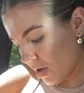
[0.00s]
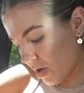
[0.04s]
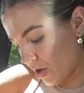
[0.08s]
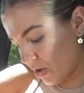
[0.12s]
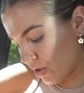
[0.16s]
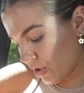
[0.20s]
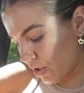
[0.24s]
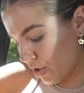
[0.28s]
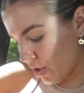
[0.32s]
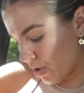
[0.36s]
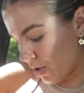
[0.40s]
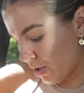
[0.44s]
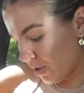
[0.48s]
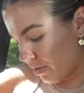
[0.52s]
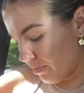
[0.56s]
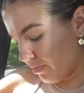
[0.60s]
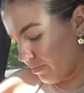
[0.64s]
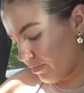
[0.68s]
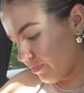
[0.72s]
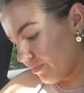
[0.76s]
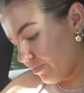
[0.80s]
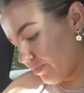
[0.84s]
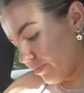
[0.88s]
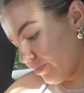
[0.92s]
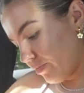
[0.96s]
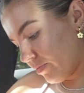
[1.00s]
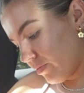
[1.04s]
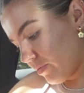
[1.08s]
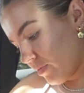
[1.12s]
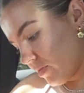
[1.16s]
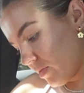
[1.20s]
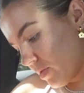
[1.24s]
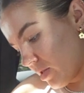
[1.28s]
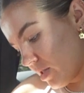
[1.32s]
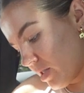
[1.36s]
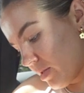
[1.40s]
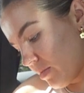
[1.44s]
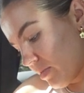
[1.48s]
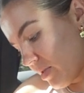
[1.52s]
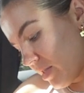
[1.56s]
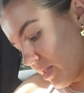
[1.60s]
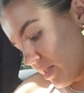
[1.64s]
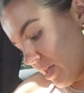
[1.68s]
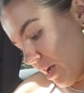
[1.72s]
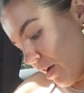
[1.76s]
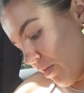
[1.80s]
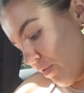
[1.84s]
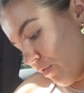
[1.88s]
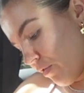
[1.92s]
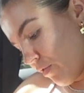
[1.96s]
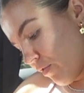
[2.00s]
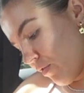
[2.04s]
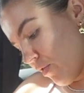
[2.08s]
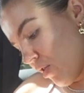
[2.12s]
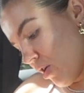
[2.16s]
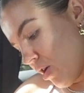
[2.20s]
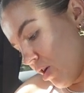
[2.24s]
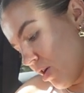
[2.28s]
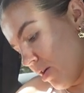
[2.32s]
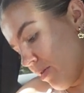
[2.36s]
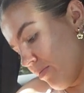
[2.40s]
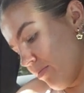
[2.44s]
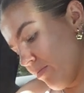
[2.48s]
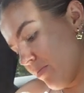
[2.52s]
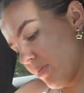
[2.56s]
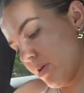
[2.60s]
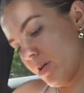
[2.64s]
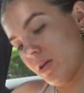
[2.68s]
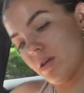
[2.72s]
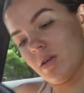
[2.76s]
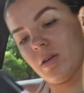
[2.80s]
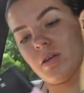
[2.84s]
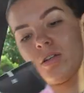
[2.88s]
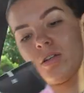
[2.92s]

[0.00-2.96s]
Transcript: How oh, cute. Some stuff from